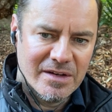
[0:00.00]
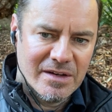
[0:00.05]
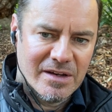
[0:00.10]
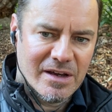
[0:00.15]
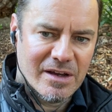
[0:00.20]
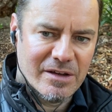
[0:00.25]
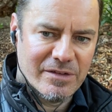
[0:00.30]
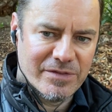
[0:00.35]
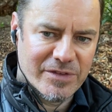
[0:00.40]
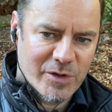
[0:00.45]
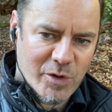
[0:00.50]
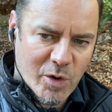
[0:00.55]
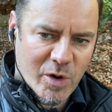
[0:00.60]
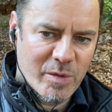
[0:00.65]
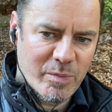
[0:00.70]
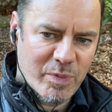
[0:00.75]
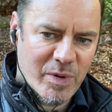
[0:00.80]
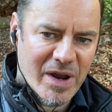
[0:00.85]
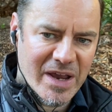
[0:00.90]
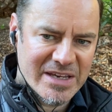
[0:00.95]
of the coin
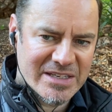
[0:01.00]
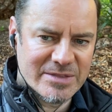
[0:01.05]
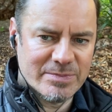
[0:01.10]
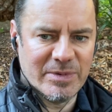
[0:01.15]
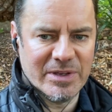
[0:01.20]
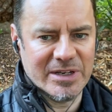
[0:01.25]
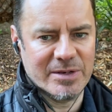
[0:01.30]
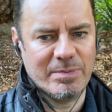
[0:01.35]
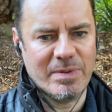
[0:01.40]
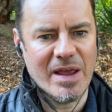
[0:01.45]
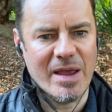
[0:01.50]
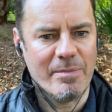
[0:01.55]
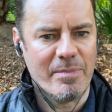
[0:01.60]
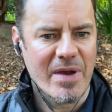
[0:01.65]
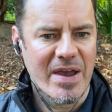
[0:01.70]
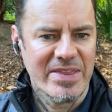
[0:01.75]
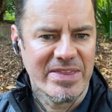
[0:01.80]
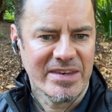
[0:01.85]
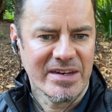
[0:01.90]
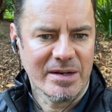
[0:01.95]
price multiplied
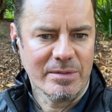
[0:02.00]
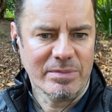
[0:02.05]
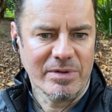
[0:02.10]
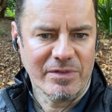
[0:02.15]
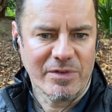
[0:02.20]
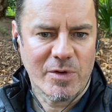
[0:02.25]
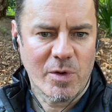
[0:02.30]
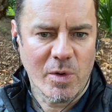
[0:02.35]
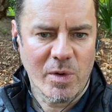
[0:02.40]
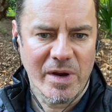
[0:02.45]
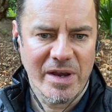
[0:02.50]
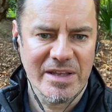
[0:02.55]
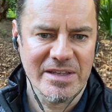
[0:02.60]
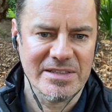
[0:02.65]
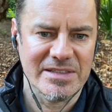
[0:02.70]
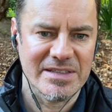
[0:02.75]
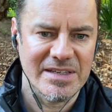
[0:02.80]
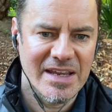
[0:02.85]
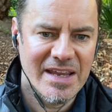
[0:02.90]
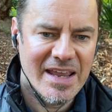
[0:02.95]
by the number of
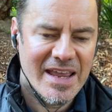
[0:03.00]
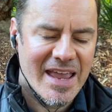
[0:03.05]
coins